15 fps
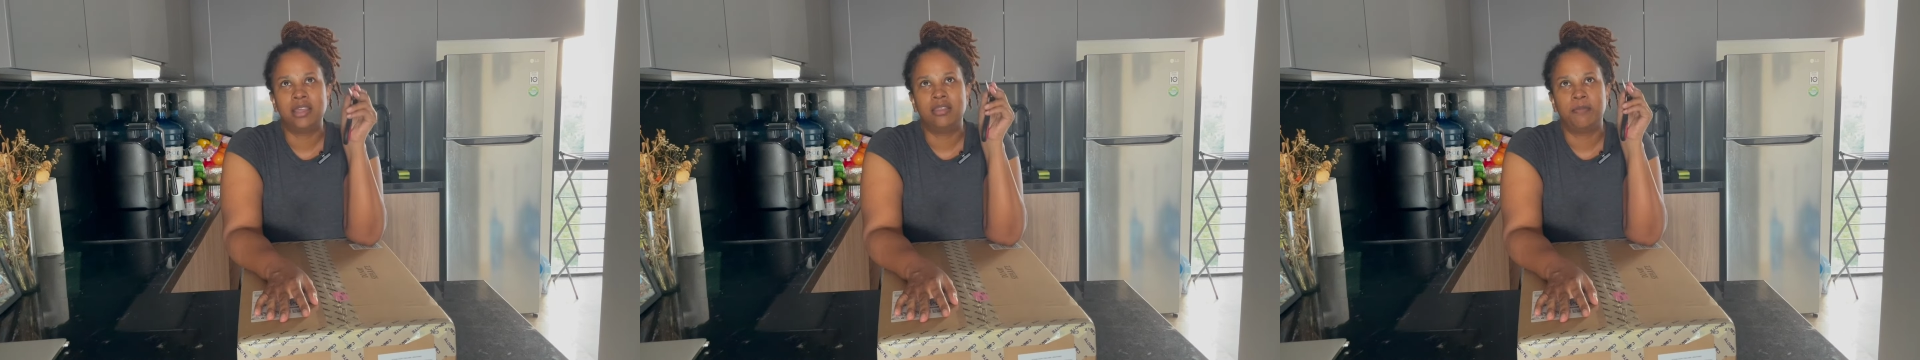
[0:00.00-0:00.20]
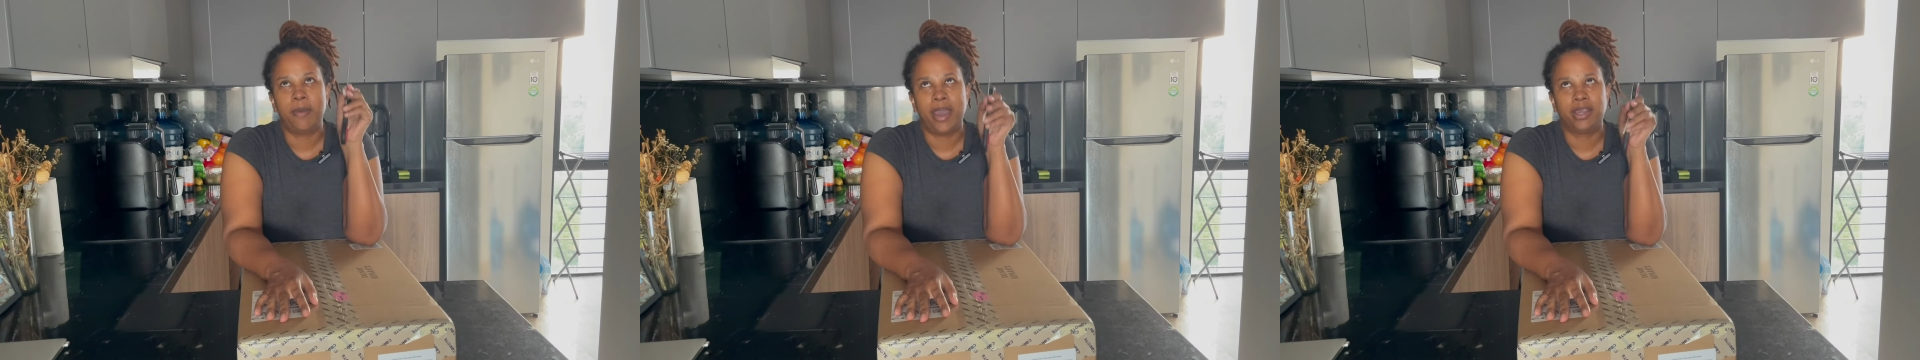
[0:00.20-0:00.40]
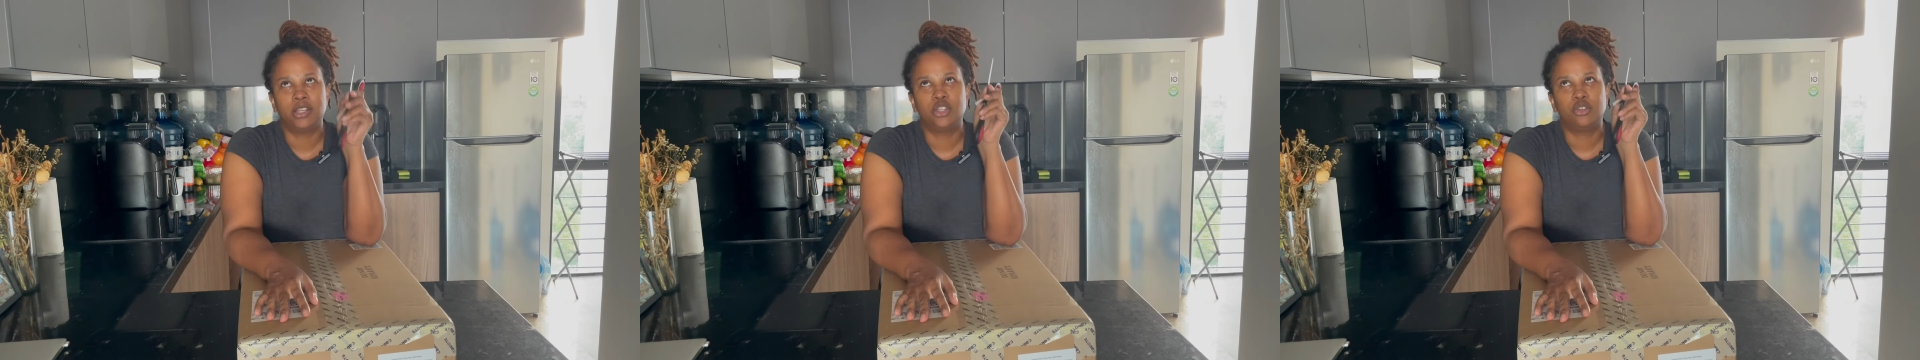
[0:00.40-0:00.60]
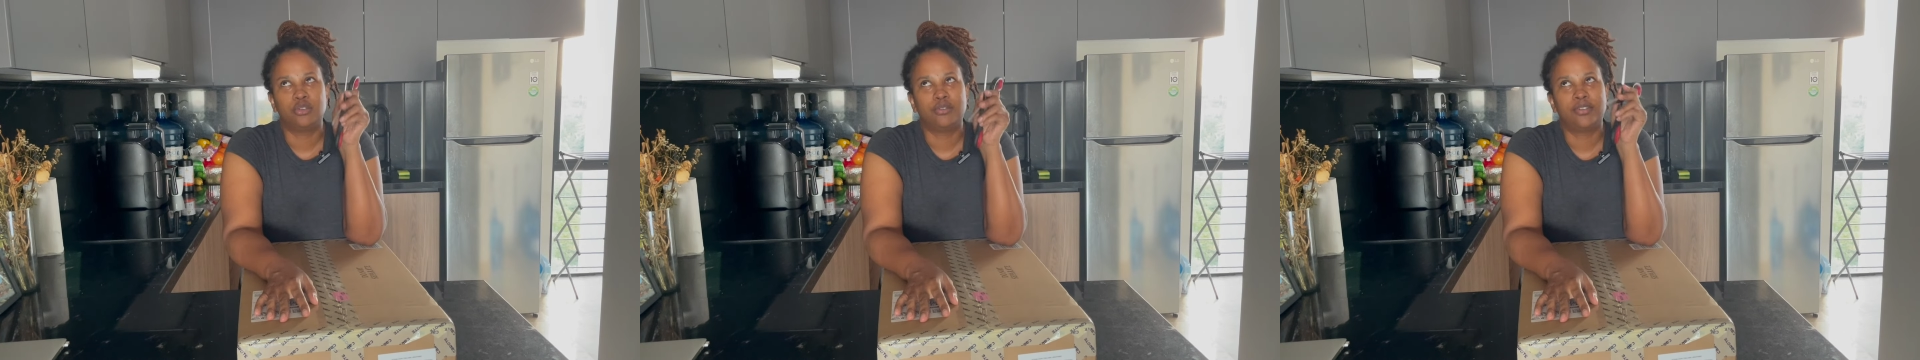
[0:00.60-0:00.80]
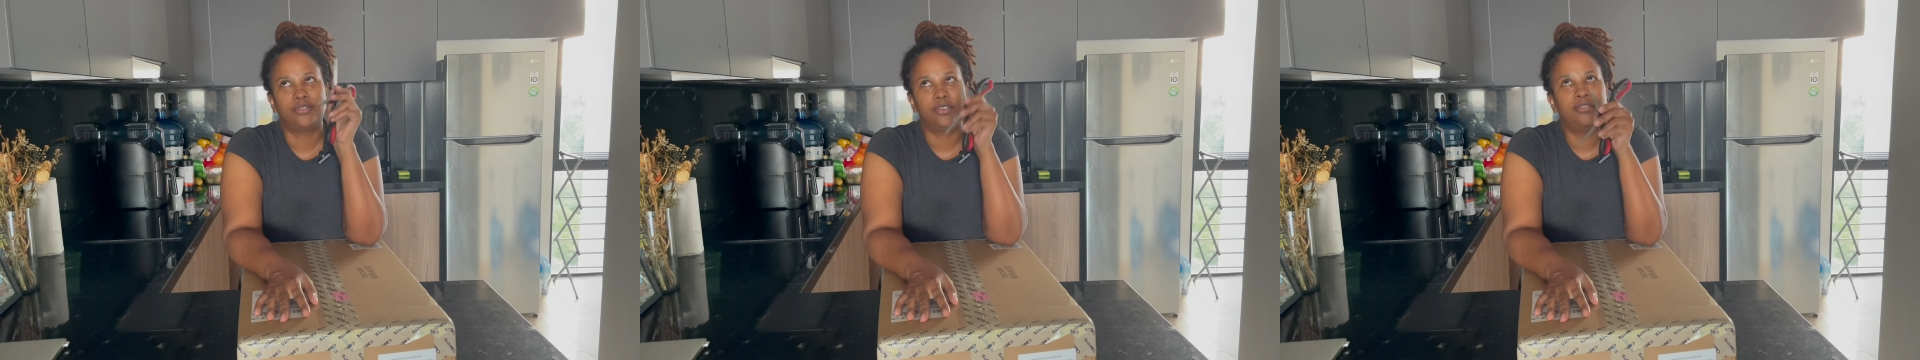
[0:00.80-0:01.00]
if the package is
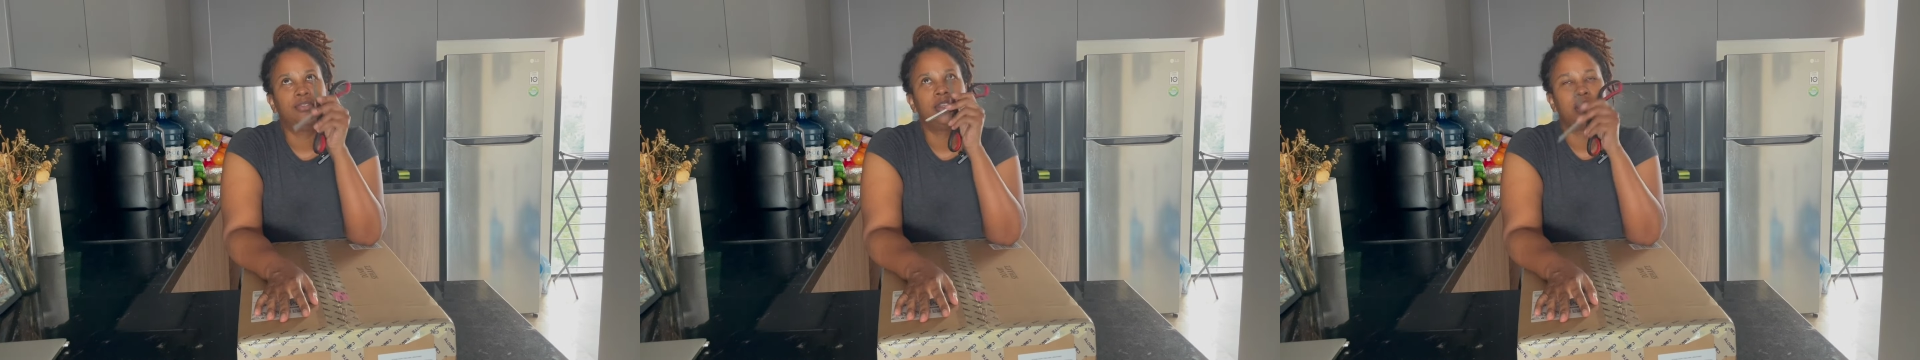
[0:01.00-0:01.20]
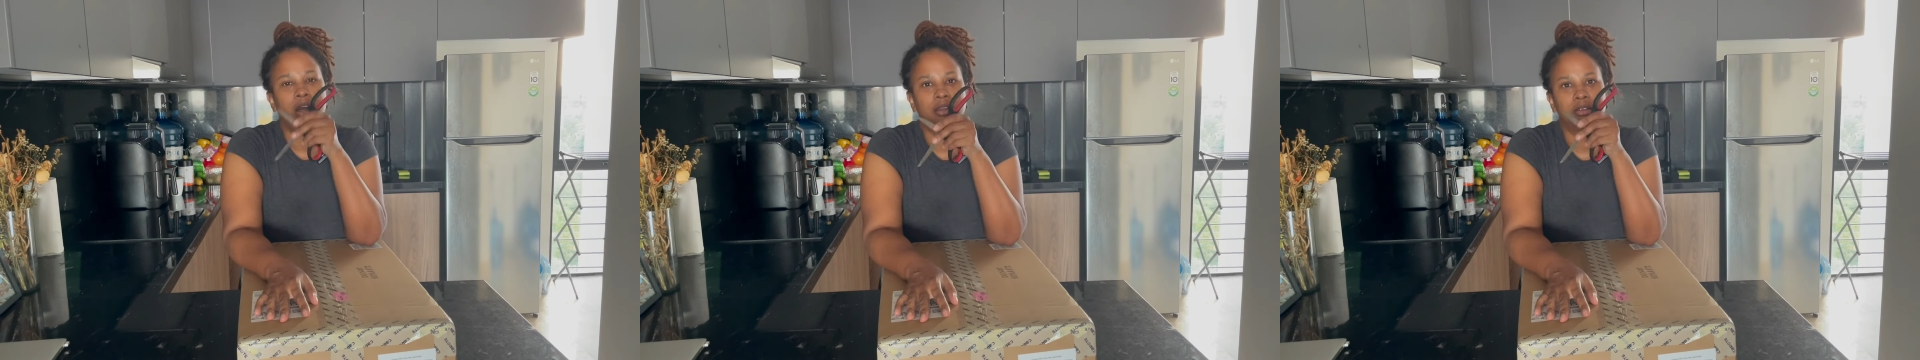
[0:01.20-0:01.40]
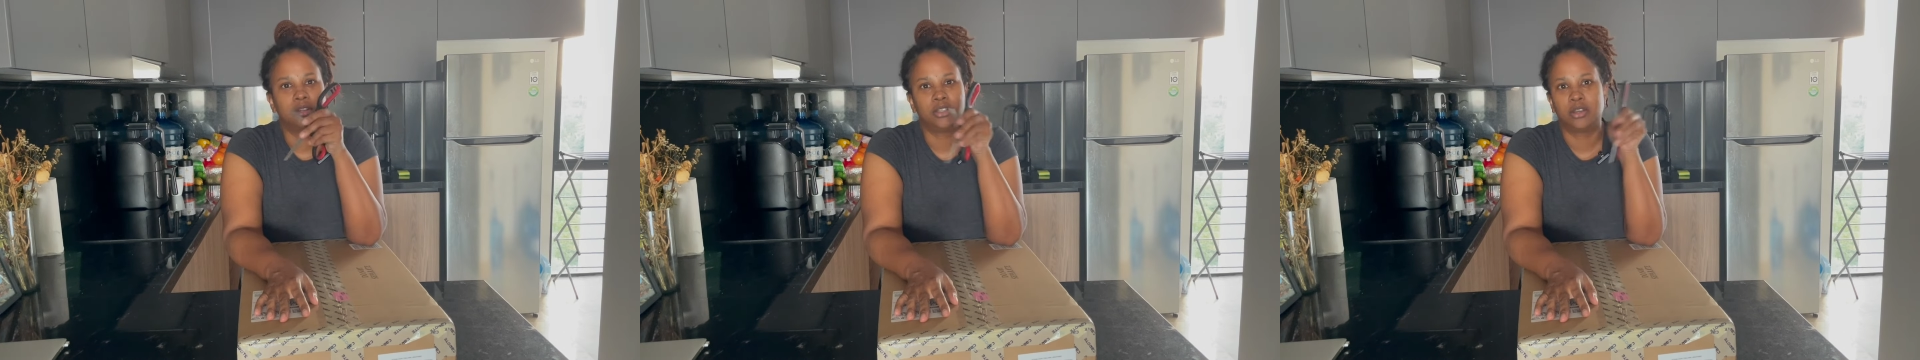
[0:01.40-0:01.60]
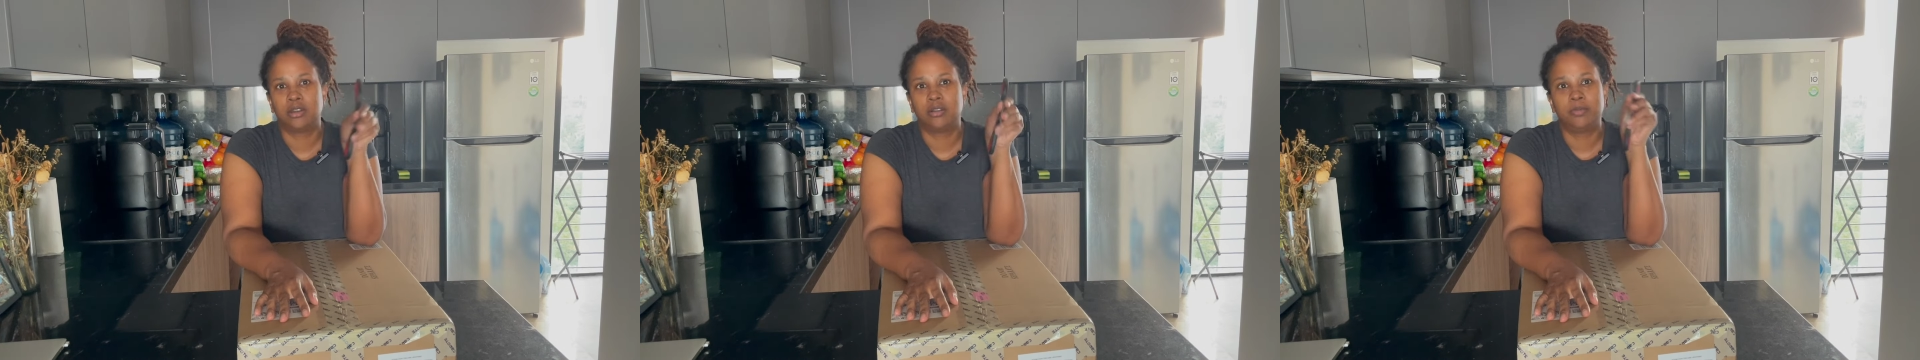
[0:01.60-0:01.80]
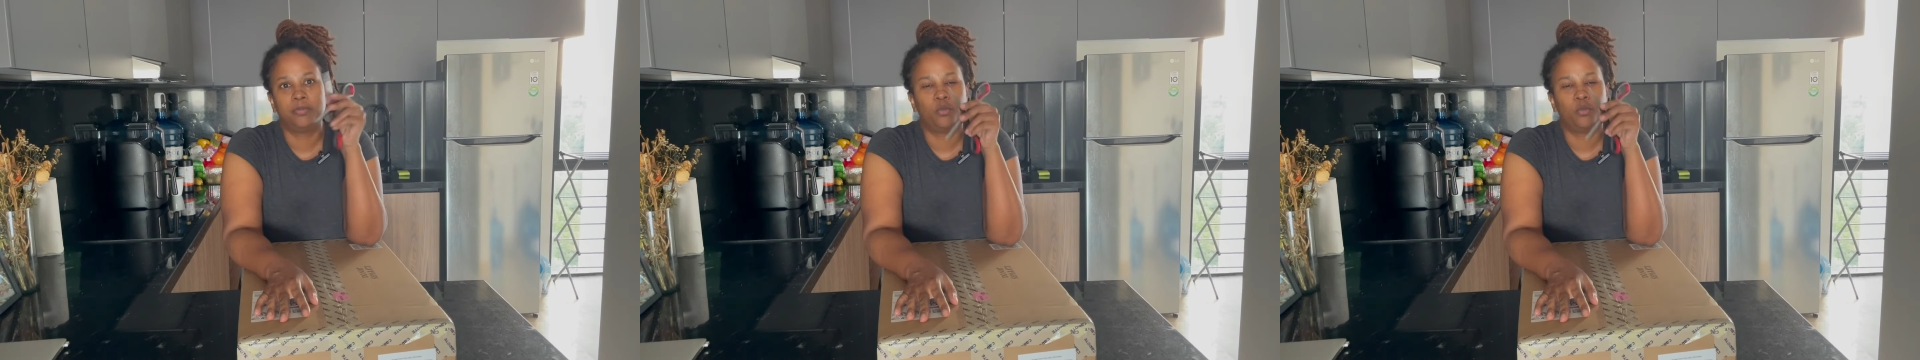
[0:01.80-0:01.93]
over $50 or